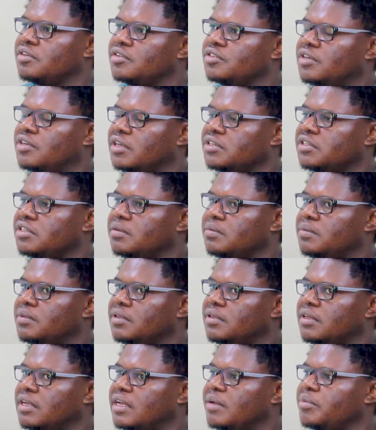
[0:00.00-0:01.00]
structure,
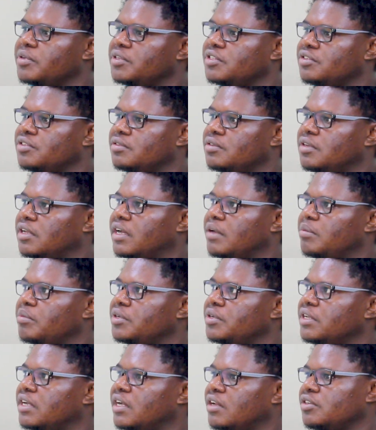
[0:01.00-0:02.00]
the
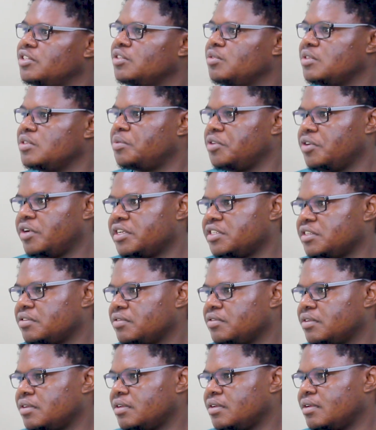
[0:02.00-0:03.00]
company culture was progressive,
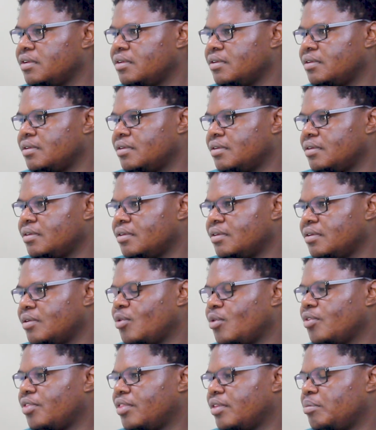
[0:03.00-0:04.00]

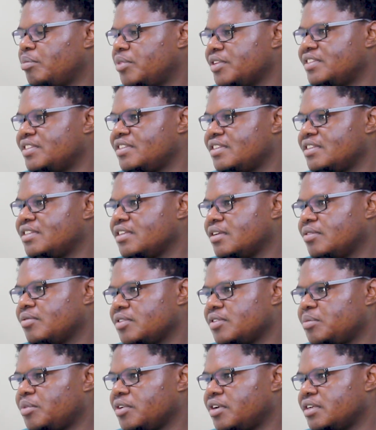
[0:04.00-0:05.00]
or the business itself
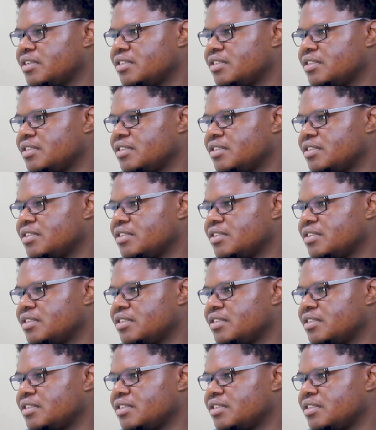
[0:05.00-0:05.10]
was progressive.